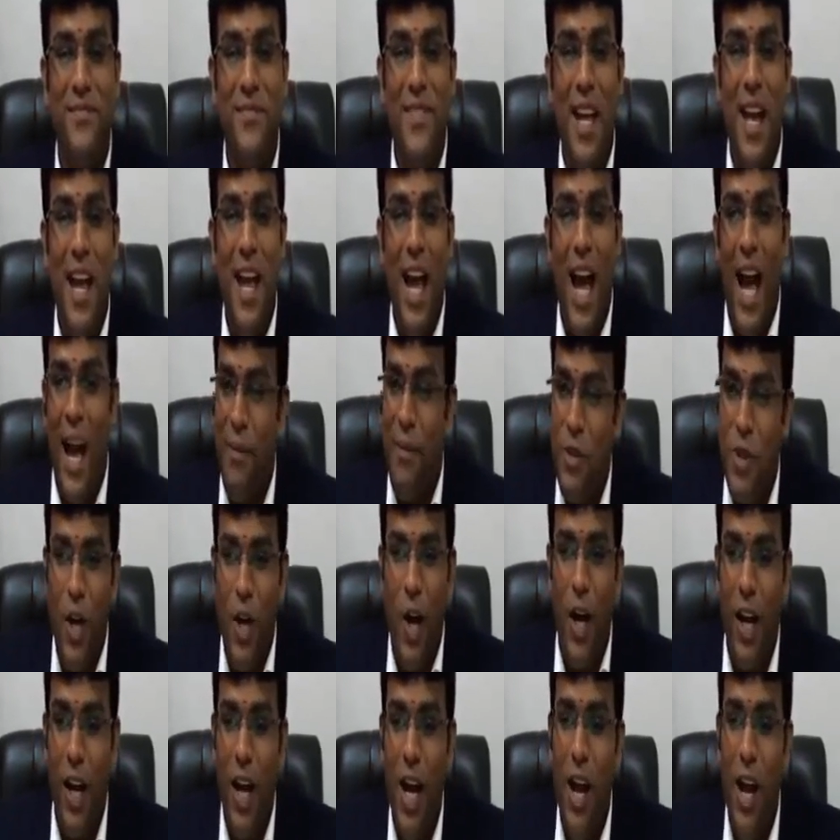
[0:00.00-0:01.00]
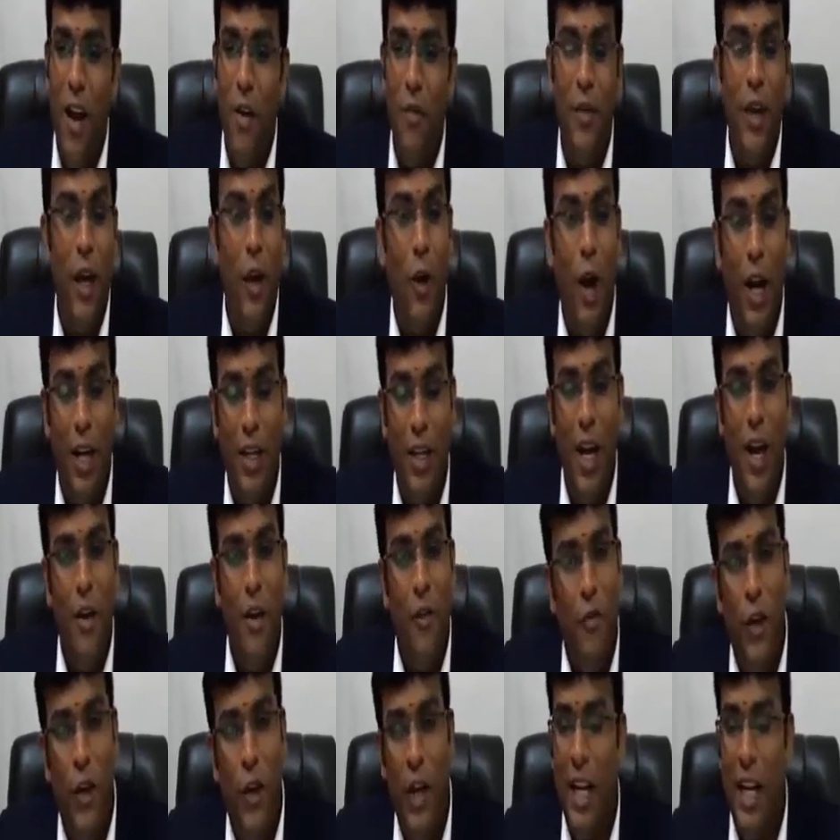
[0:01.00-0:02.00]
I'm sure we got
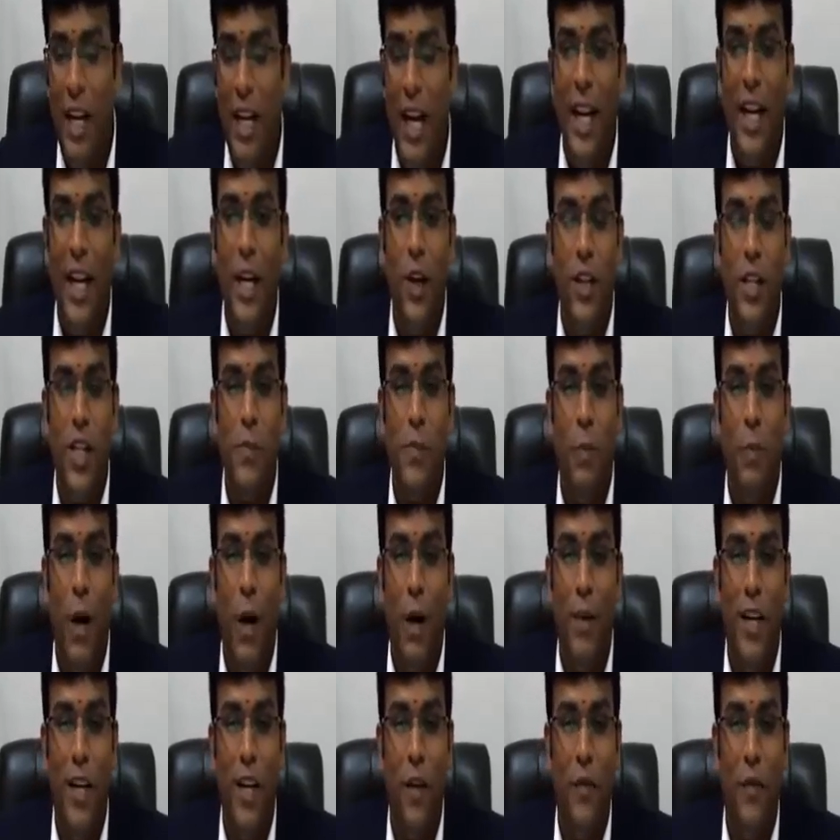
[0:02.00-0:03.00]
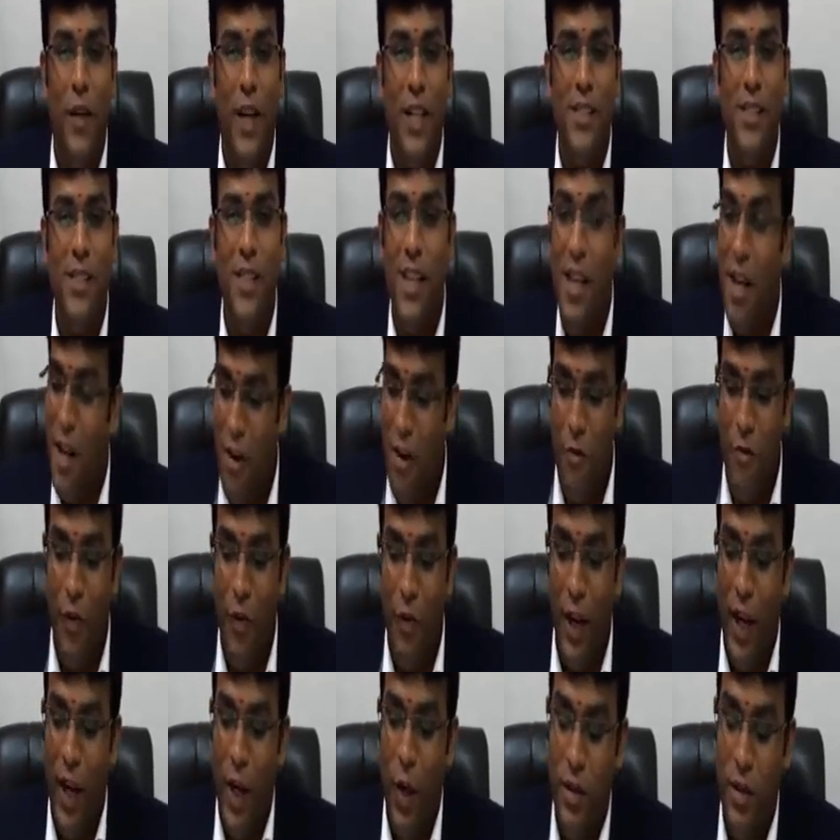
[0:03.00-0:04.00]
full clarity on this point, my dear friends.
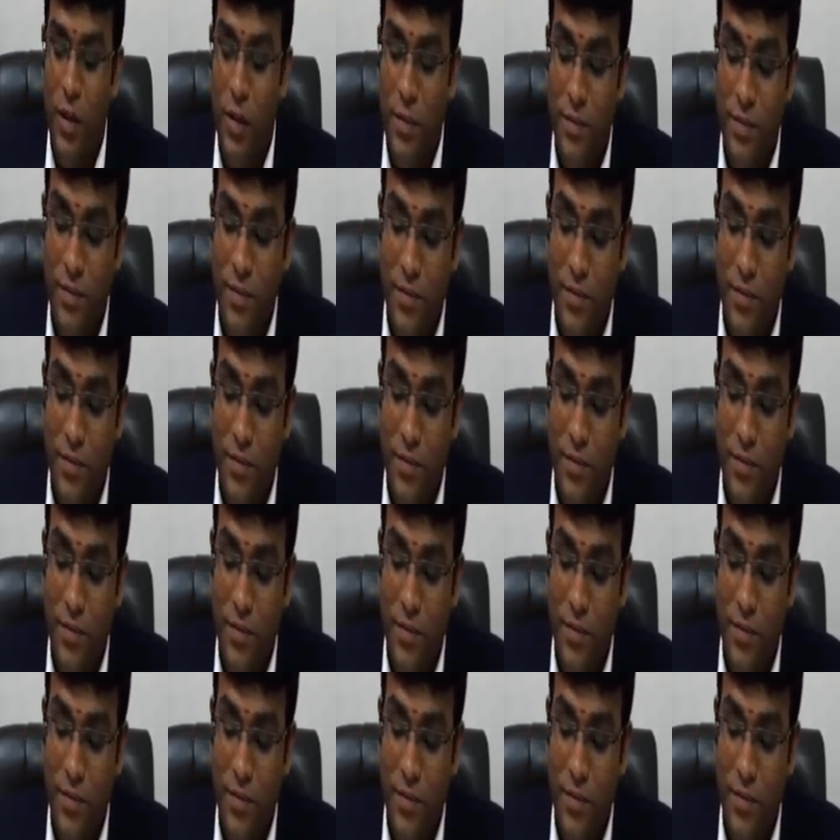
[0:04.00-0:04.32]
Very good.